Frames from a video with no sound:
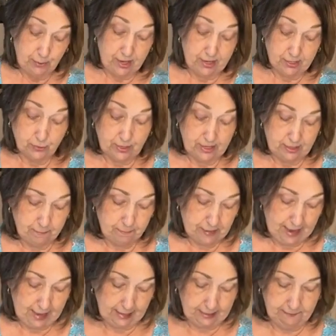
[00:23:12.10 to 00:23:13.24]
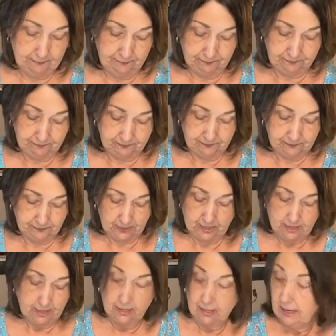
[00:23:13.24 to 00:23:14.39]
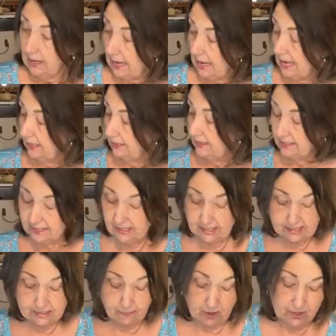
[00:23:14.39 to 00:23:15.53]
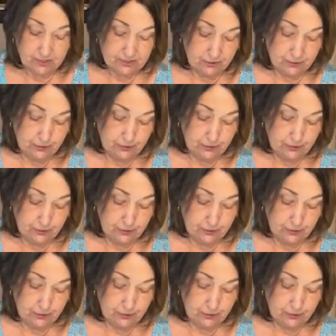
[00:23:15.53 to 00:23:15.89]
product credit back. And since it expires